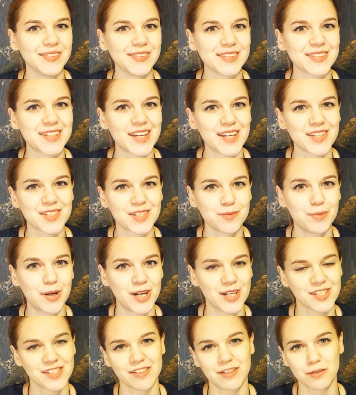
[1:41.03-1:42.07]
tested
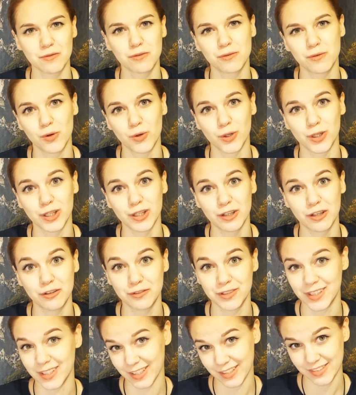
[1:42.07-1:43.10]
positive for
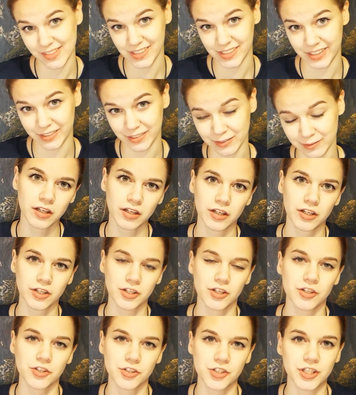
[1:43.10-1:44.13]
COVID-19.
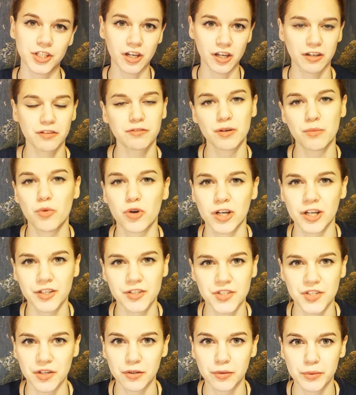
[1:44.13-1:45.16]
She got it from work,
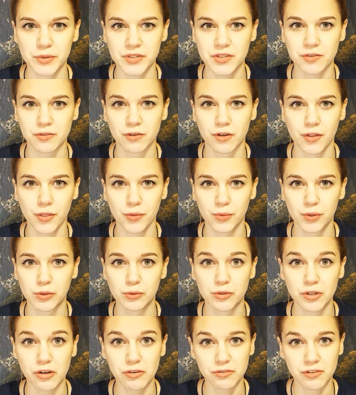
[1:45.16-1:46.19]
so it was through
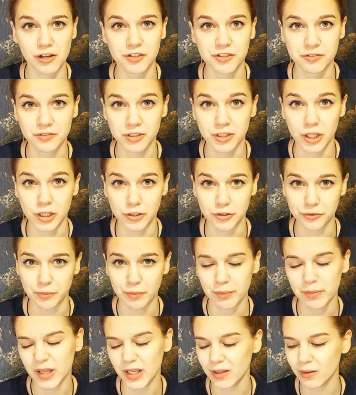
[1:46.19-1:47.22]
no fault of her own,
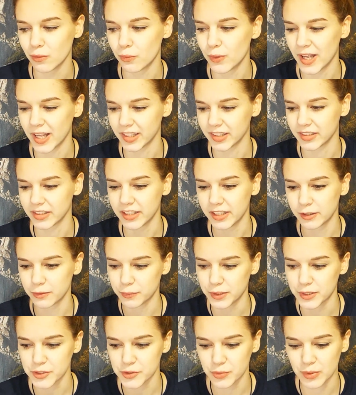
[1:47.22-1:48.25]
but when it
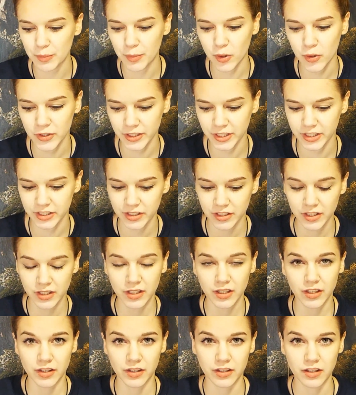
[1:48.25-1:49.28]
was reported,
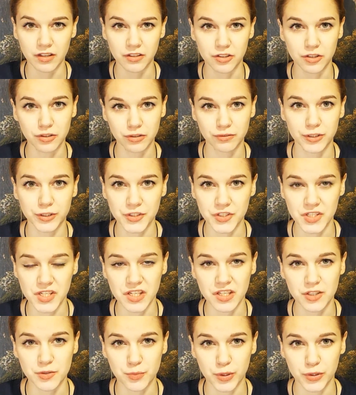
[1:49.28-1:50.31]
the
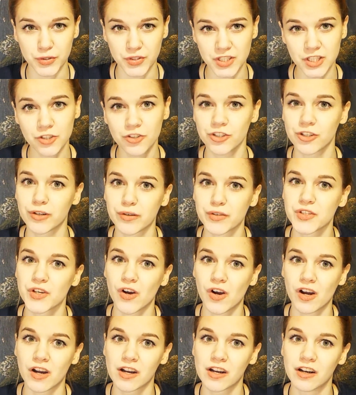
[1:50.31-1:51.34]
university's procedures
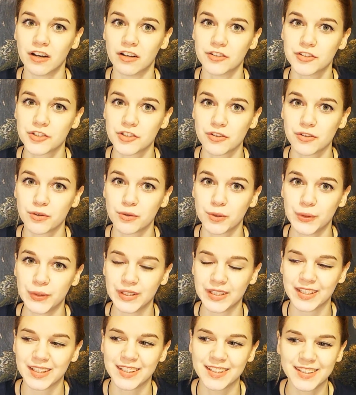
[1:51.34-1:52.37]
are to
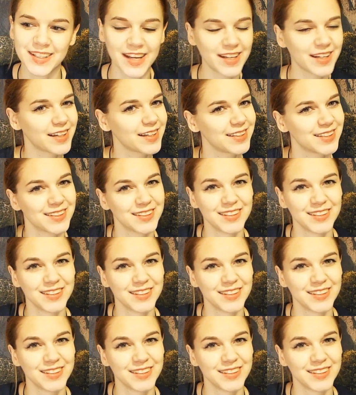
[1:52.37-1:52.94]
yank